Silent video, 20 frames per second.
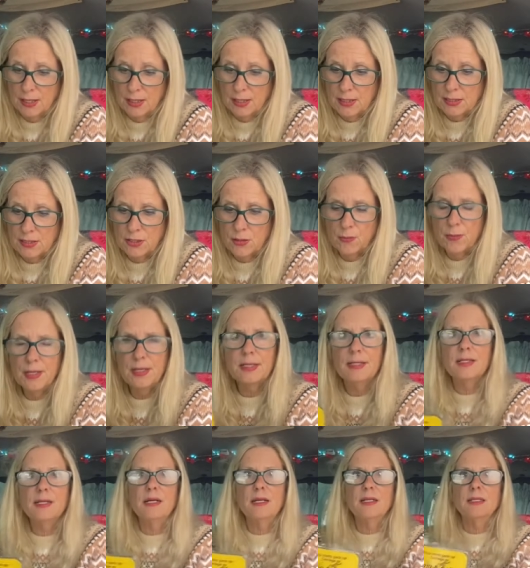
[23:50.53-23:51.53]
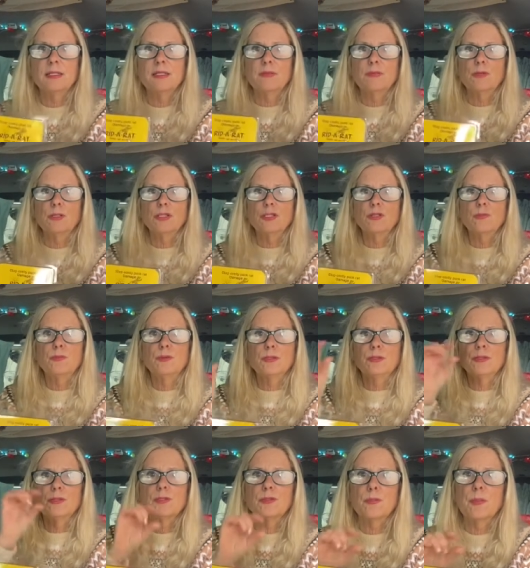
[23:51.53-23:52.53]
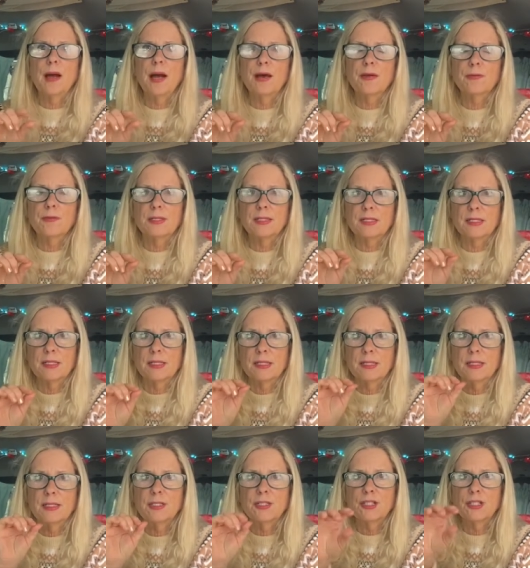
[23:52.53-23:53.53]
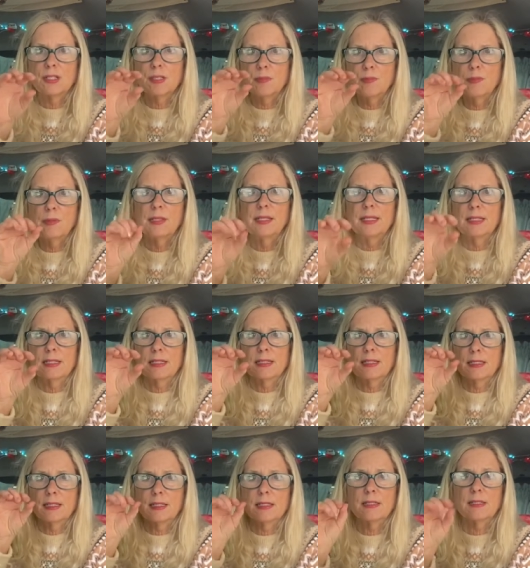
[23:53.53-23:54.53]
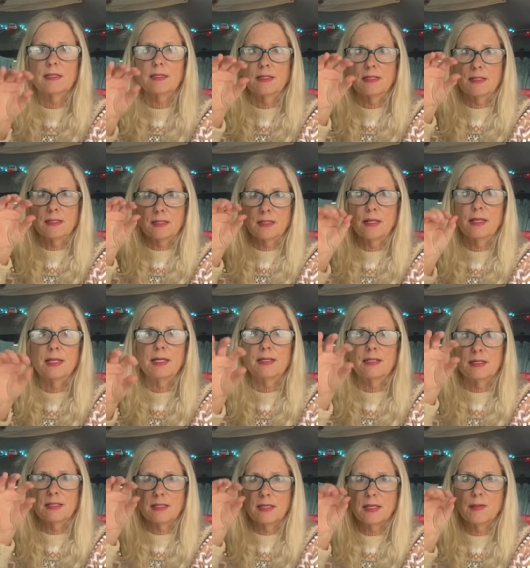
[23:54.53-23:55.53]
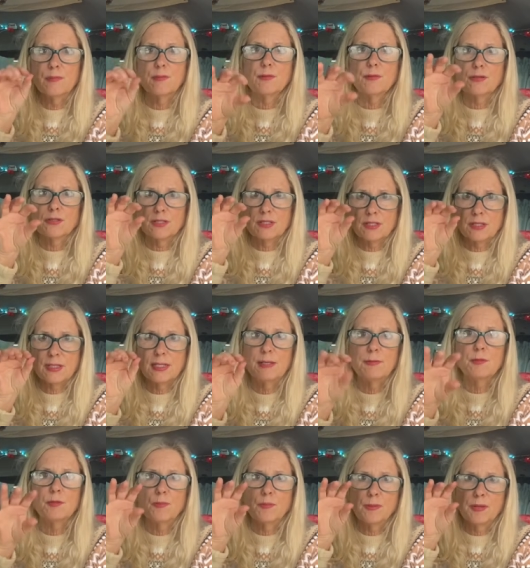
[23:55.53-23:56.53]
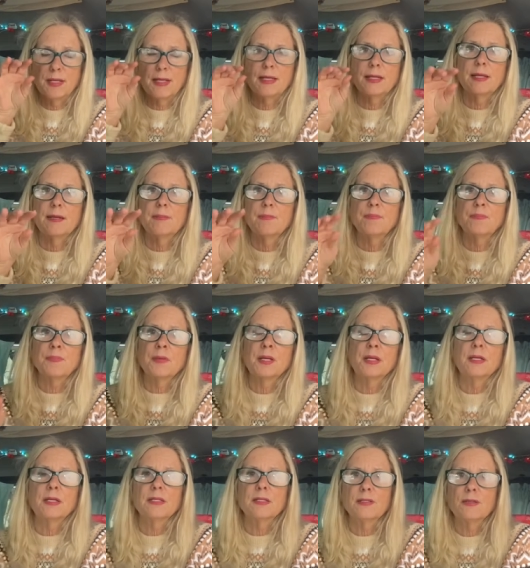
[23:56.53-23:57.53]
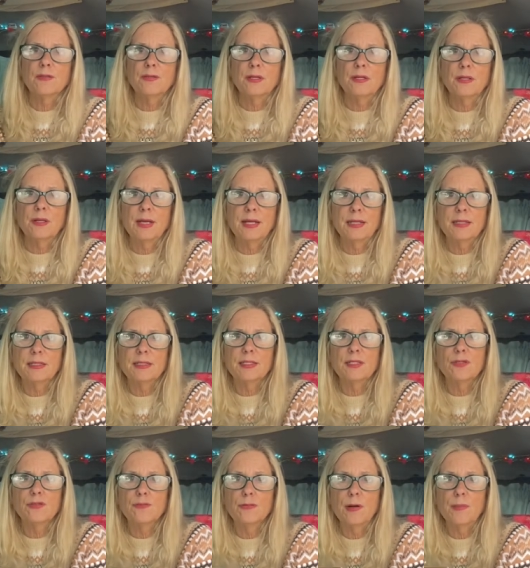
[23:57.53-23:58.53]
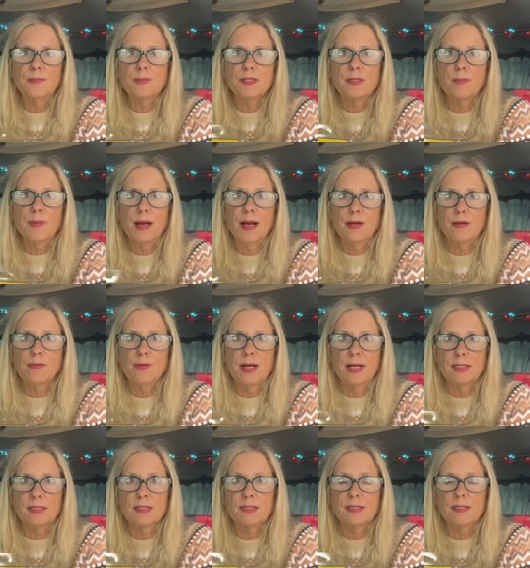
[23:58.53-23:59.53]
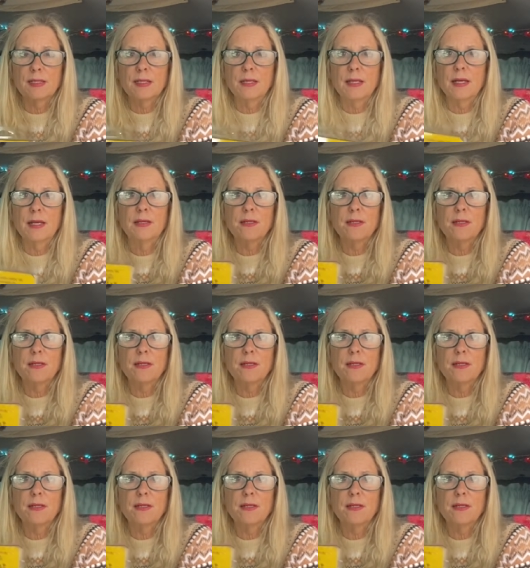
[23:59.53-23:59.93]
So what it does, once you put those batteries in, it just blinks. This light burst just keeps blinking. So the light disrupts the pack rats and